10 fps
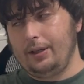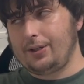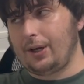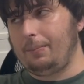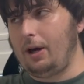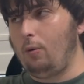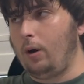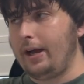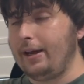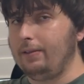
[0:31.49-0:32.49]
talk about
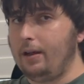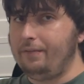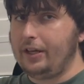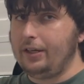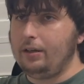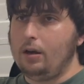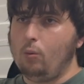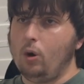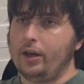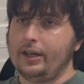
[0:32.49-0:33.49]
why I love it,
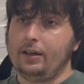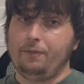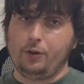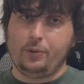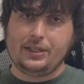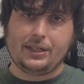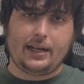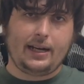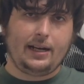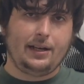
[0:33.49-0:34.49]
what influence it
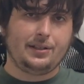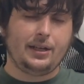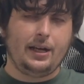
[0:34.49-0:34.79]
has,